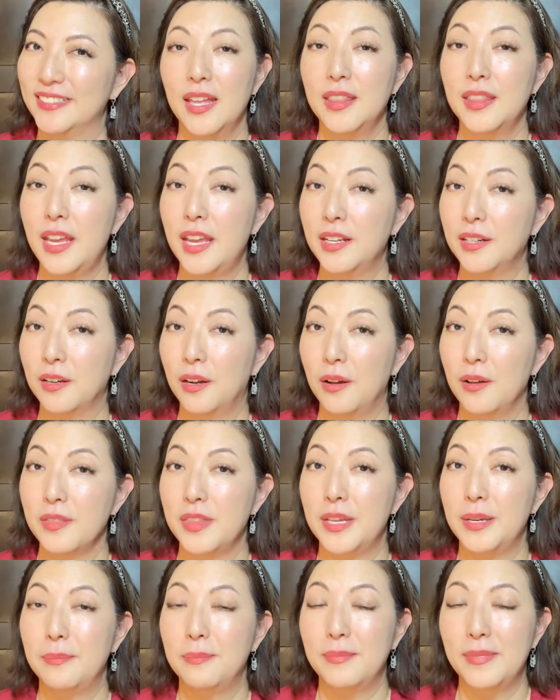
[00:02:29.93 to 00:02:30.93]
They call
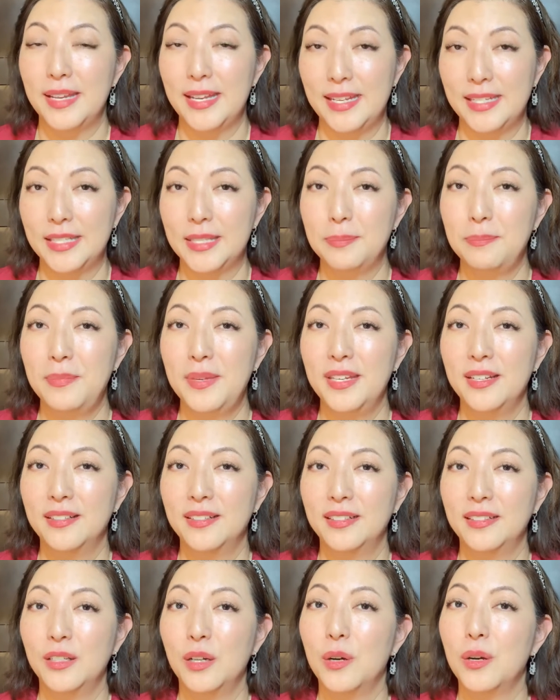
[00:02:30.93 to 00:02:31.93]
them S
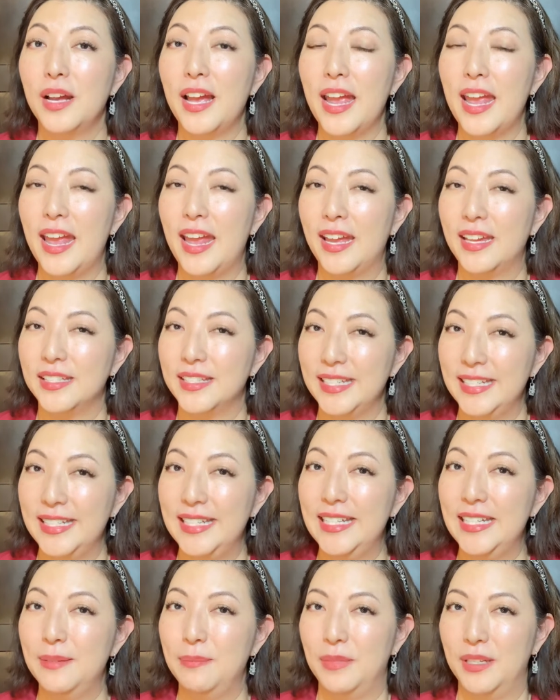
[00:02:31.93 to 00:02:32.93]
meal and
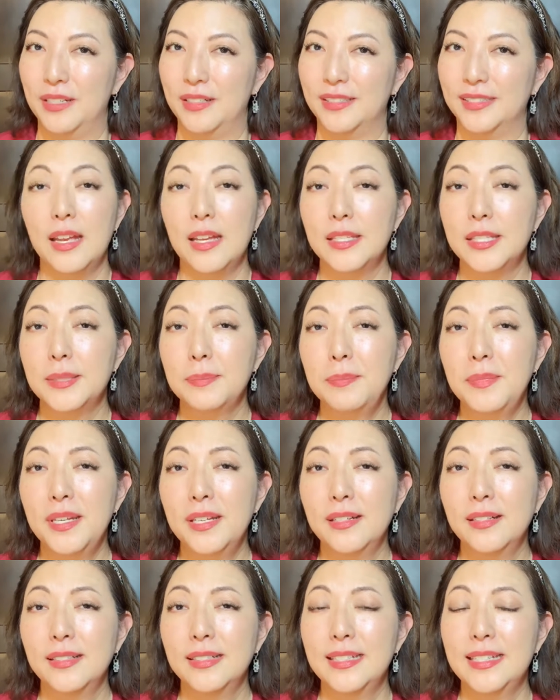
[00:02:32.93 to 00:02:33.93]
E meal. S
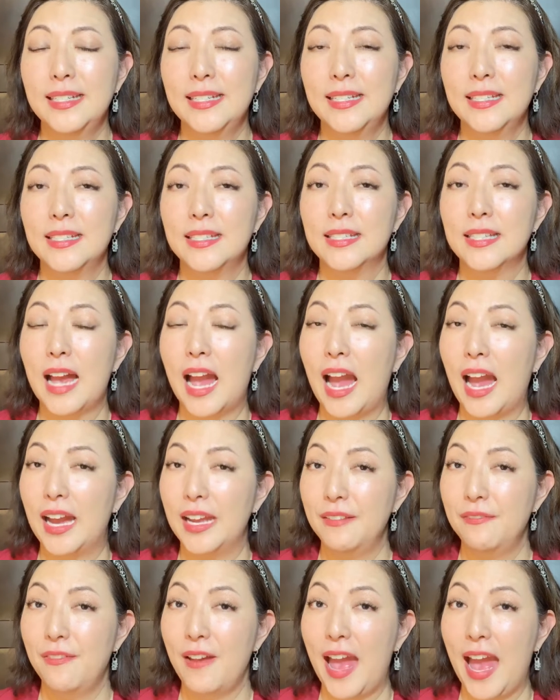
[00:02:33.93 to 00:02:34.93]
meal is
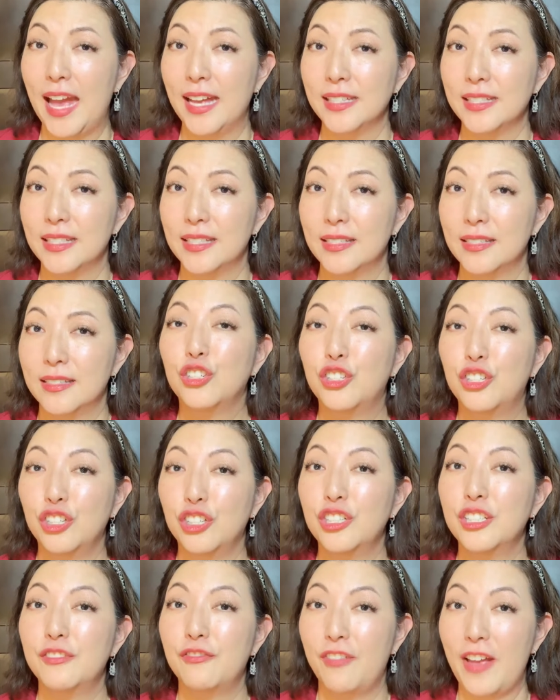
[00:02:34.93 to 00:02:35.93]
high fat,
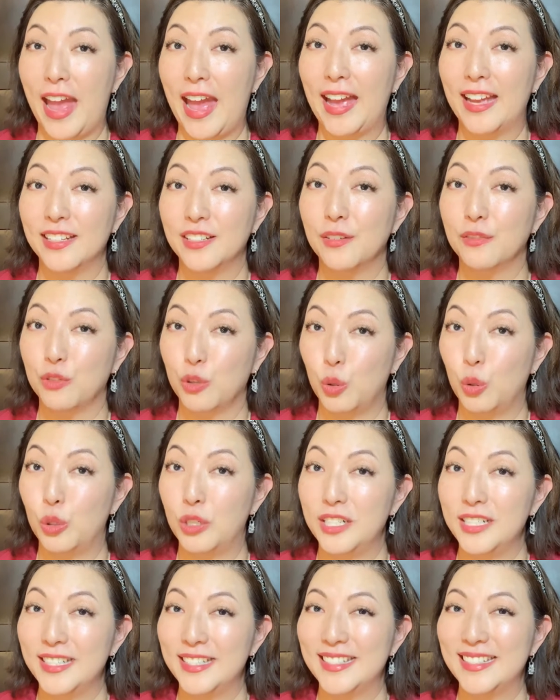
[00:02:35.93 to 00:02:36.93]
good fat, of
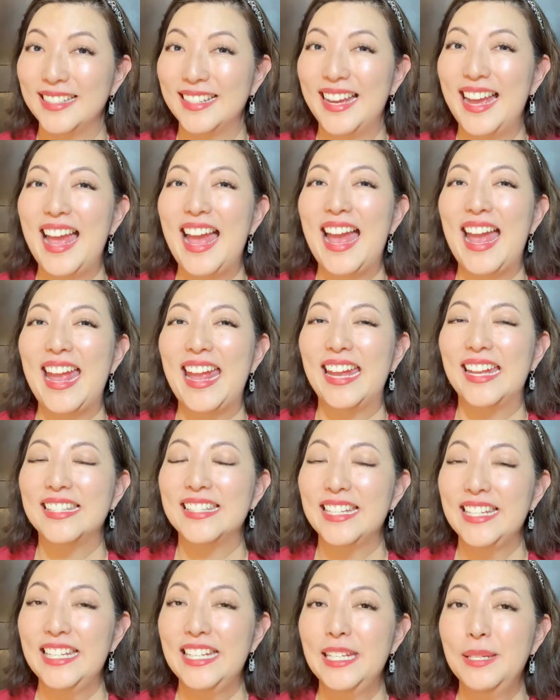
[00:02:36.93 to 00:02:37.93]
course,
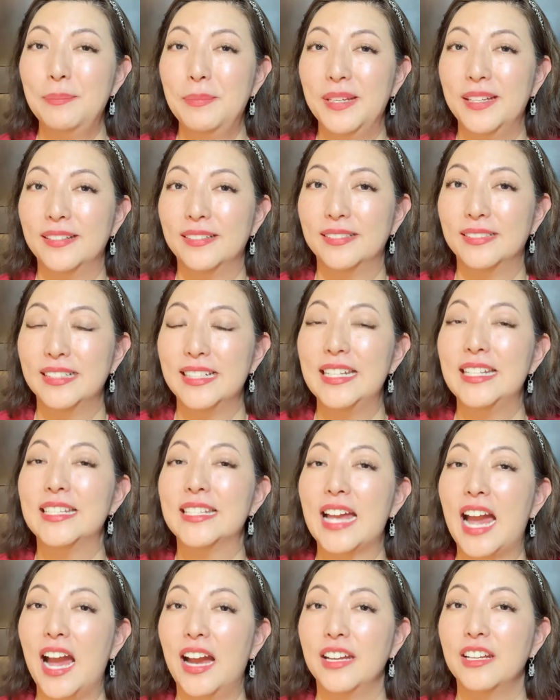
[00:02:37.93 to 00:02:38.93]
and E meal
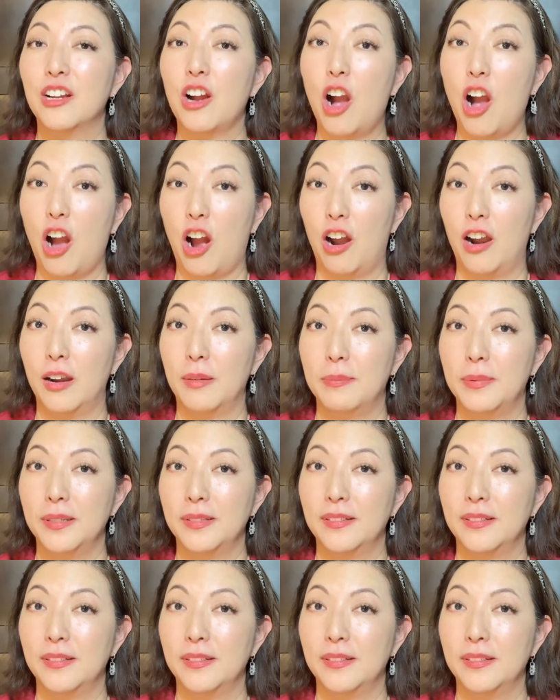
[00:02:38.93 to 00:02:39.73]
is high carb.